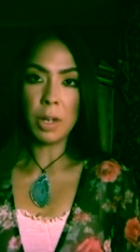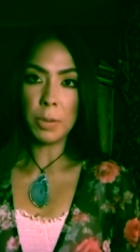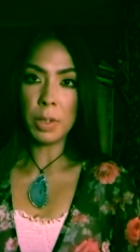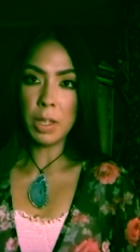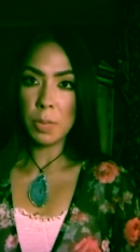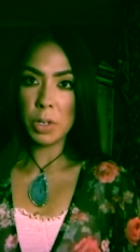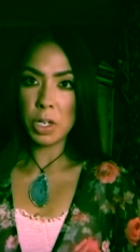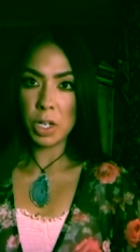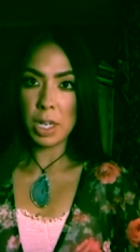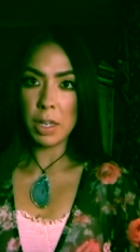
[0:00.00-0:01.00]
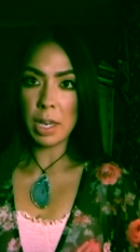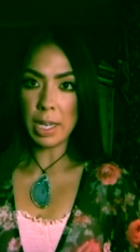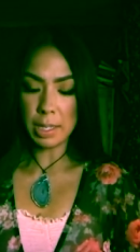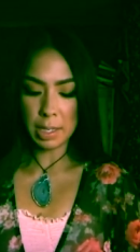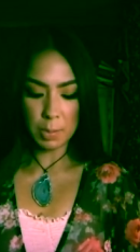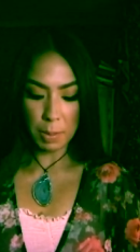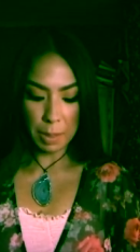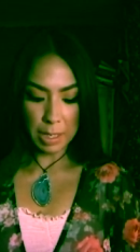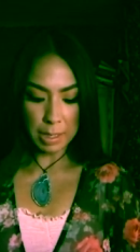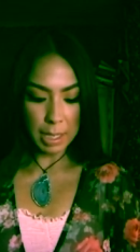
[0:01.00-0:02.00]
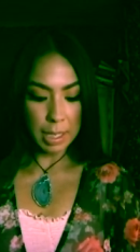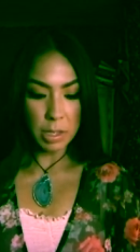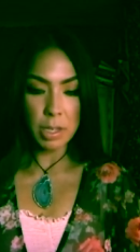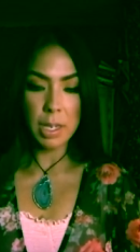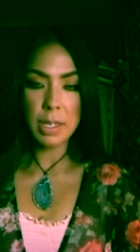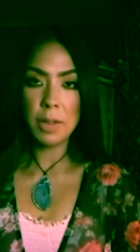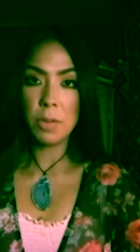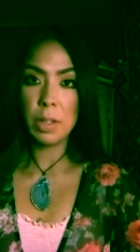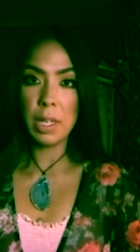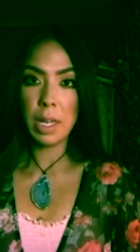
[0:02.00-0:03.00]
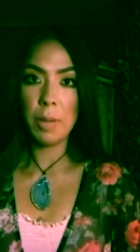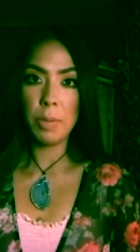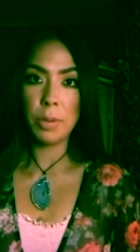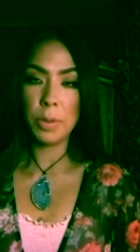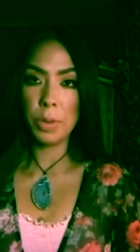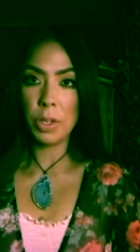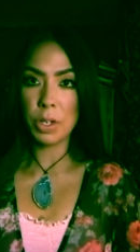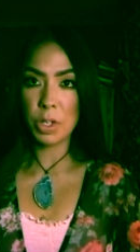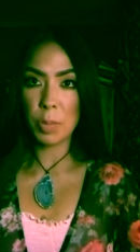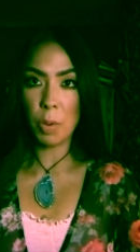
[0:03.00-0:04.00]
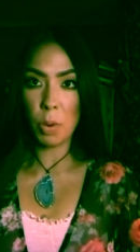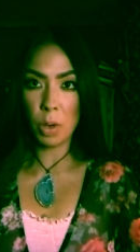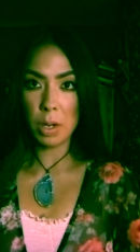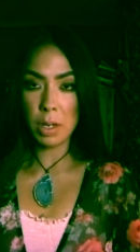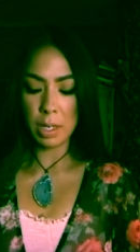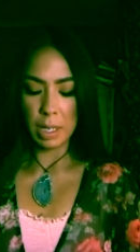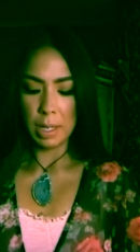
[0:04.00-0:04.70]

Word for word: I really appreciate you guys because my Pisceans, you guys have really come through with your support